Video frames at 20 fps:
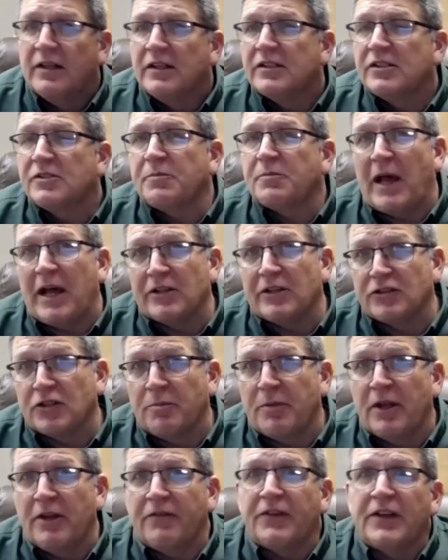spousal
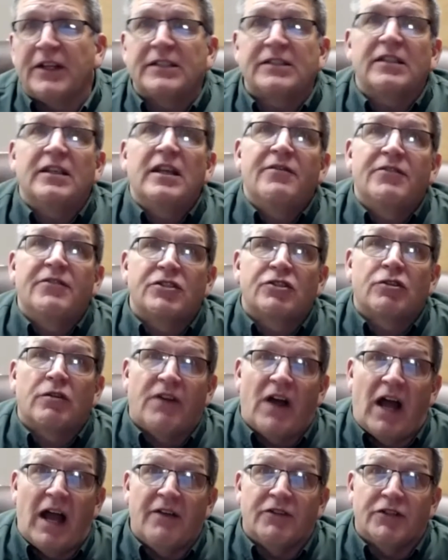benefits, and even
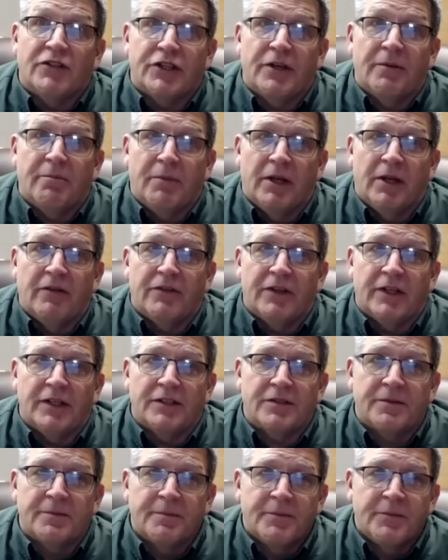survivorship benefits.